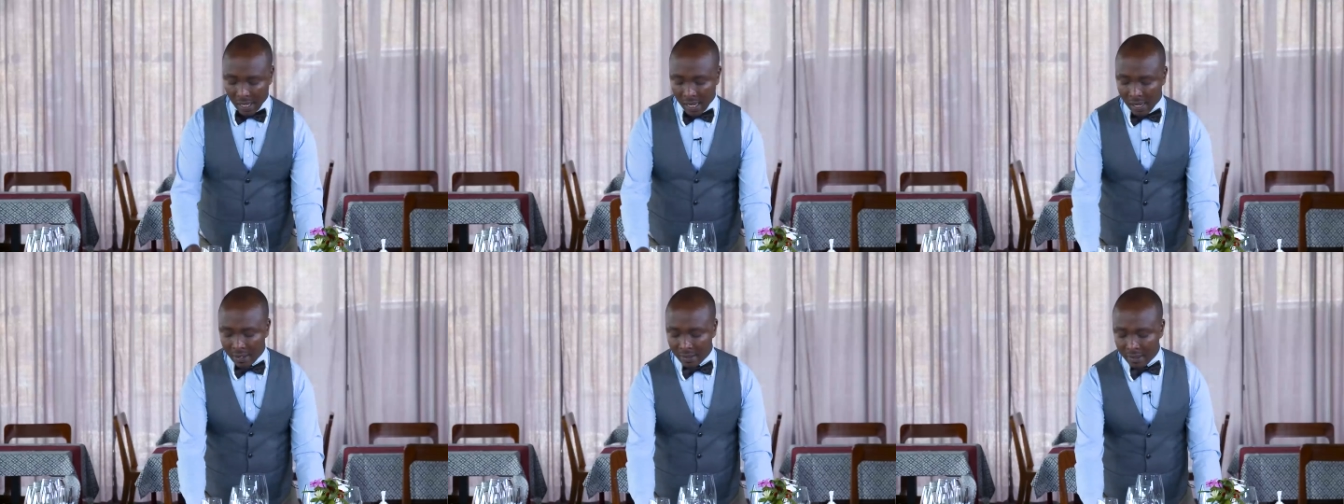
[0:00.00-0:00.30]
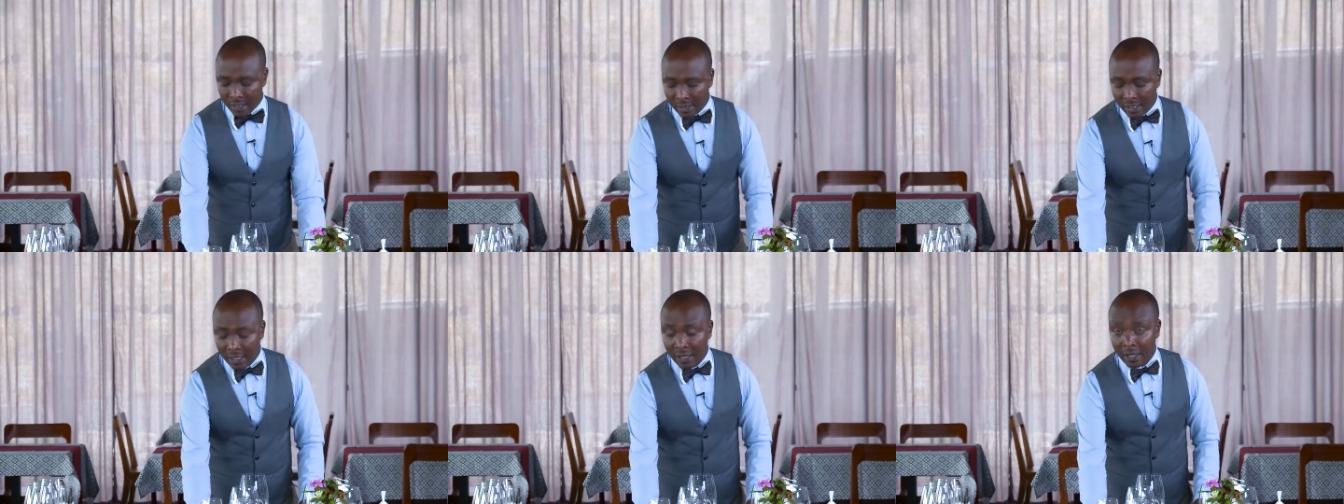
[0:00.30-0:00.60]
and
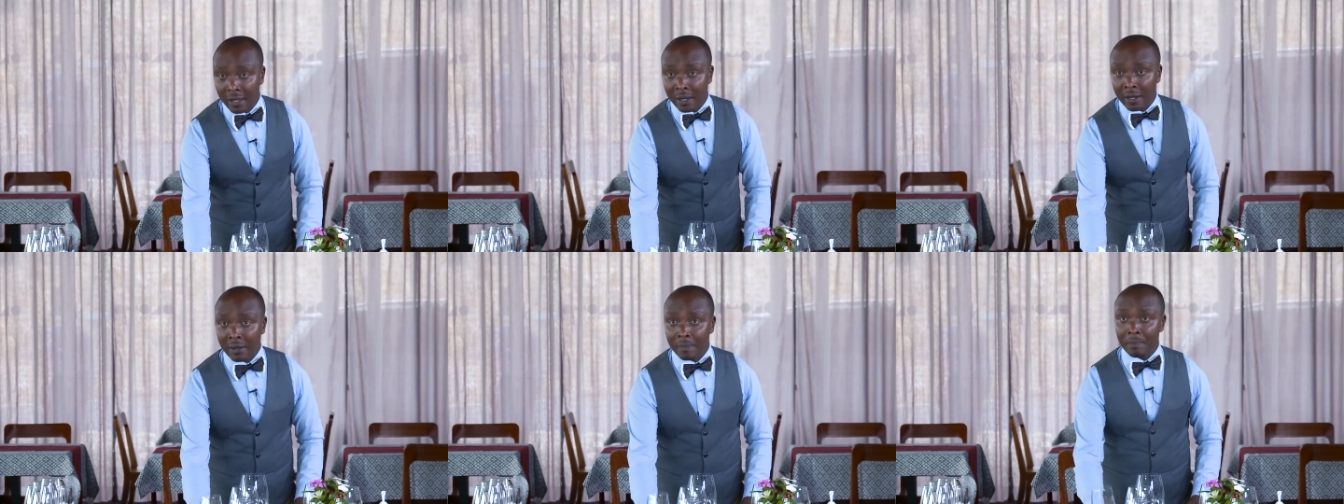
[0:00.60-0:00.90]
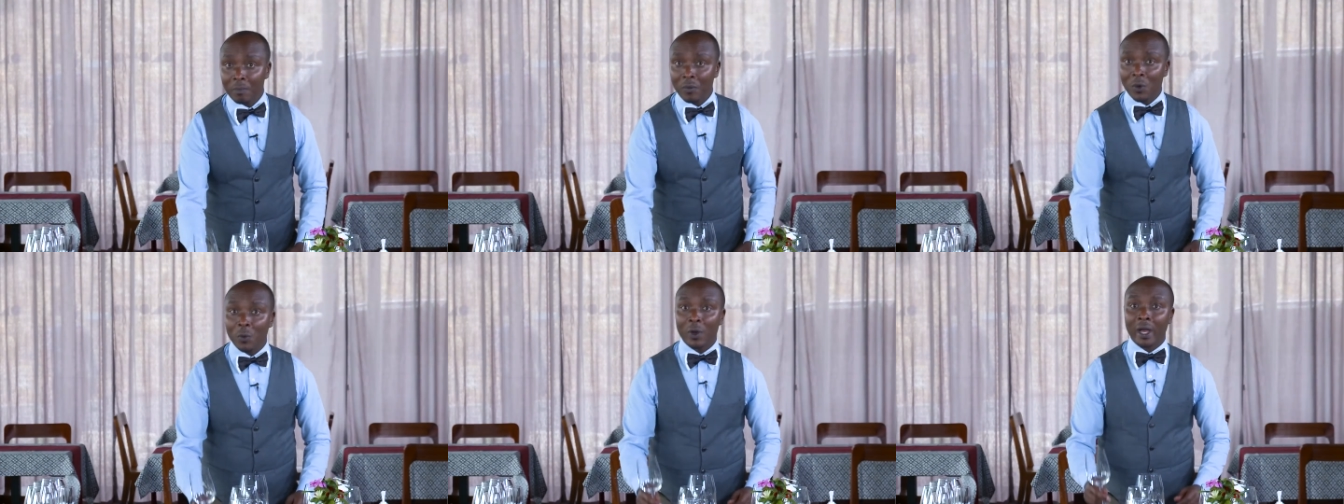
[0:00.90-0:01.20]
this here
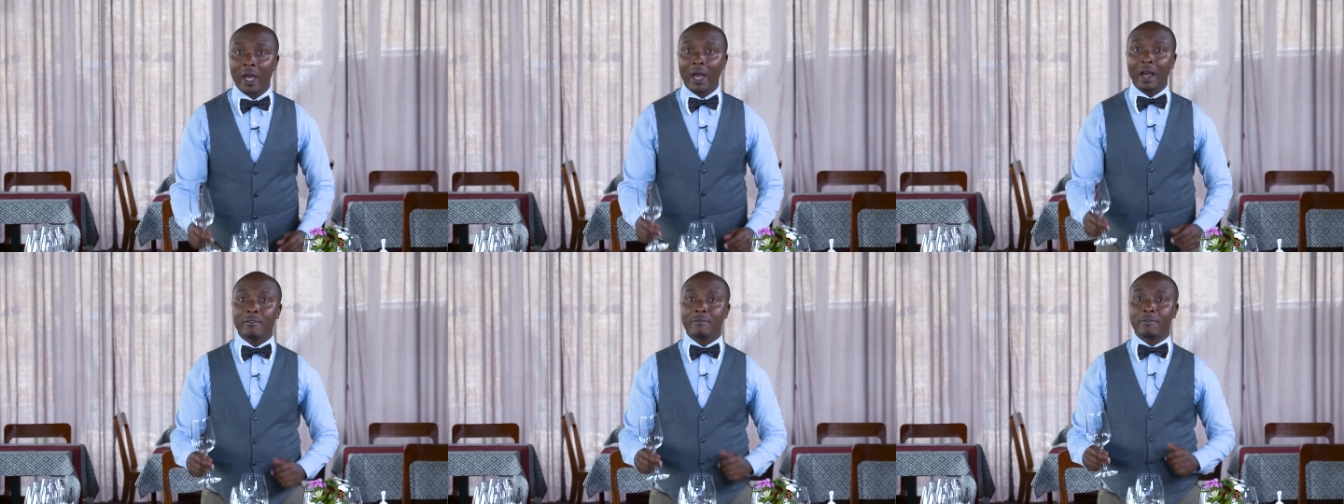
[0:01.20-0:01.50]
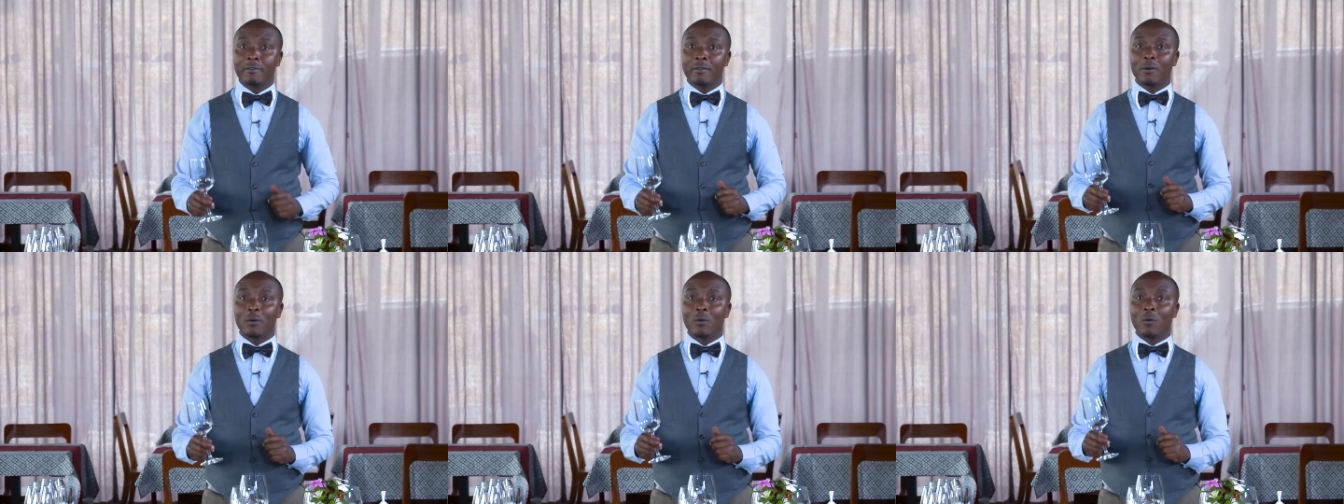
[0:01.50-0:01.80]
we have
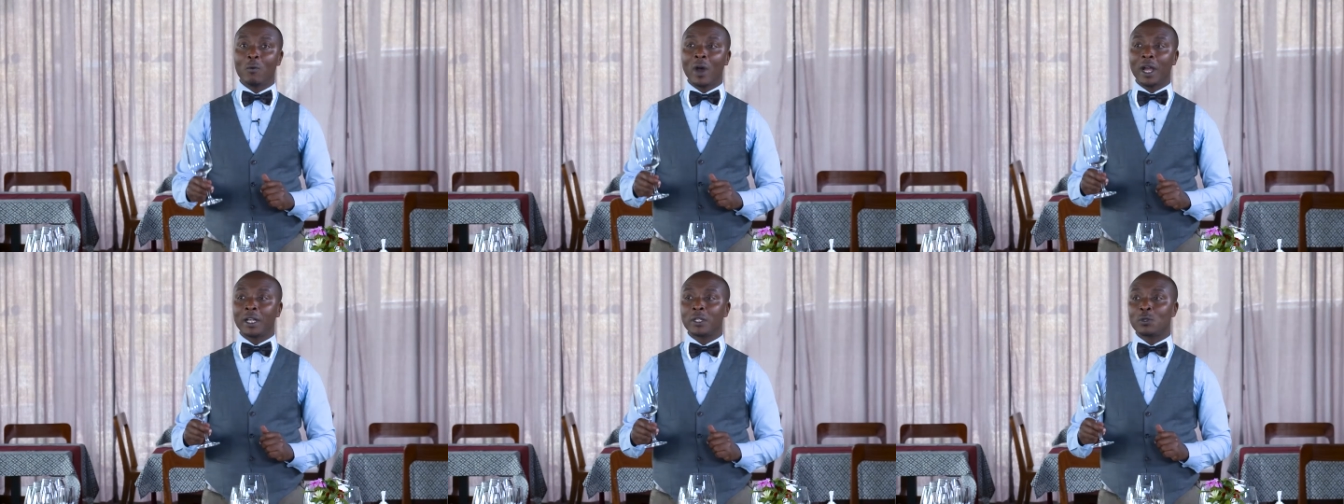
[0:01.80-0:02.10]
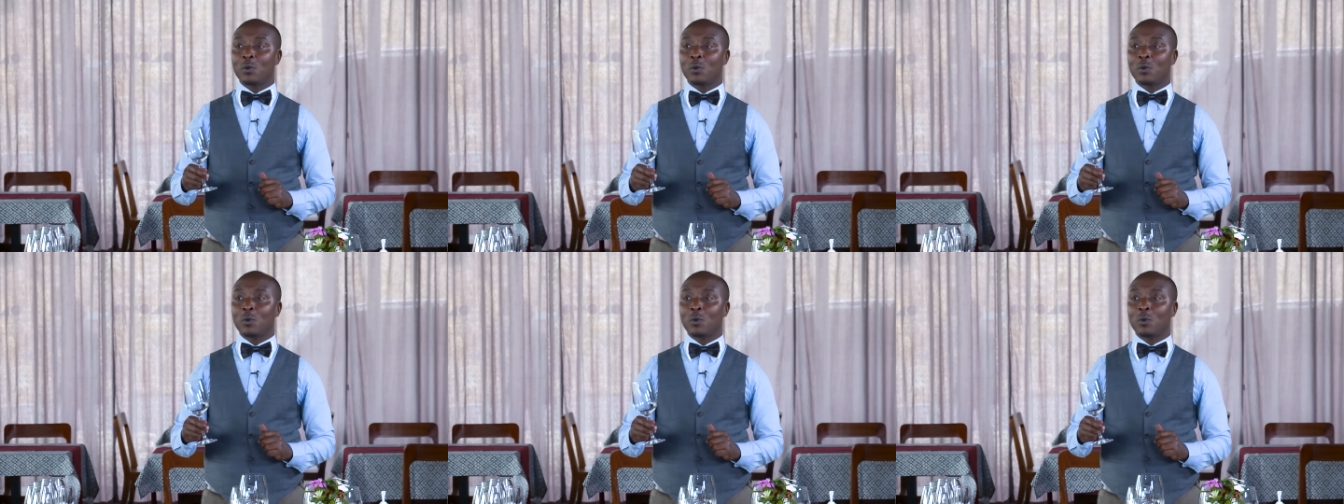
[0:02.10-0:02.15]
white